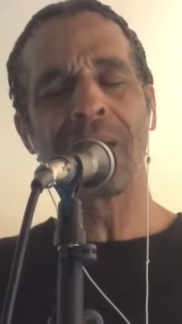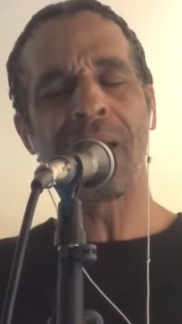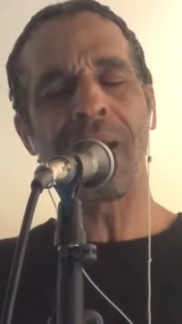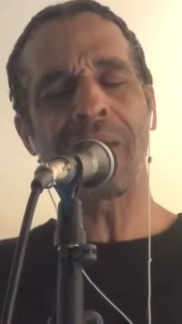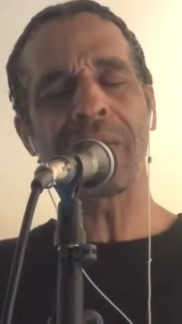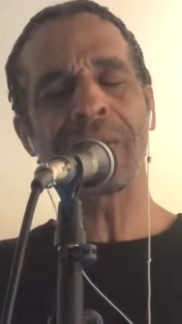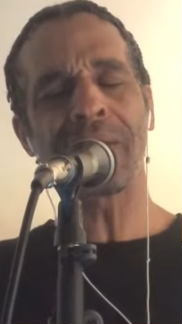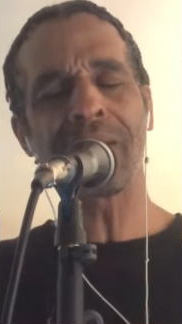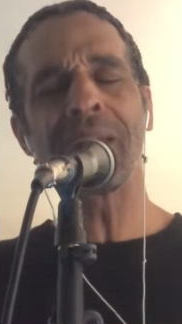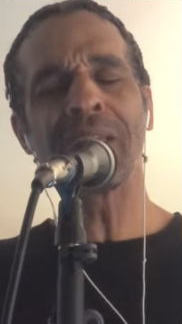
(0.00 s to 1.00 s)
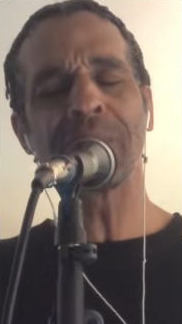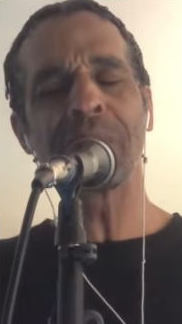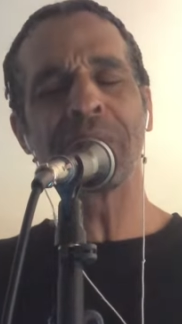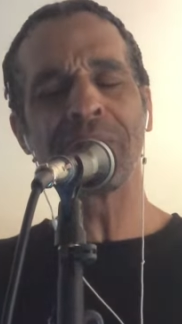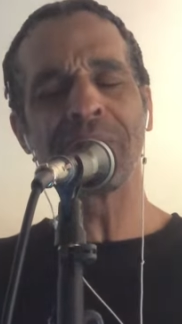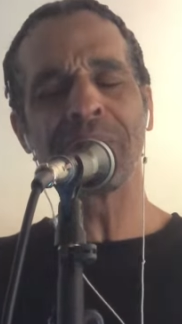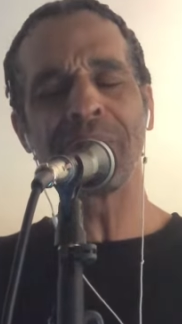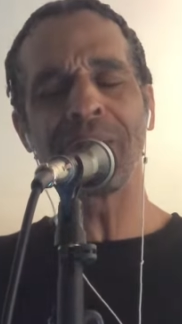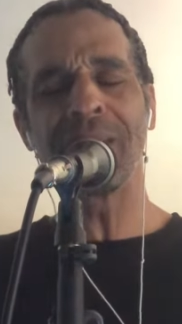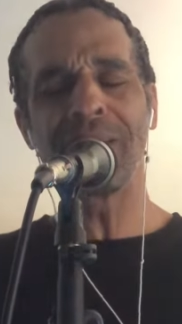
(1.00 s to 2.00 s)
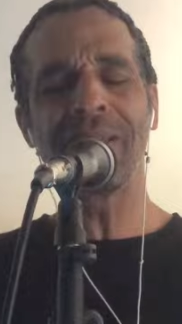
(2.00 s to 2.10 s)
all the things pushing me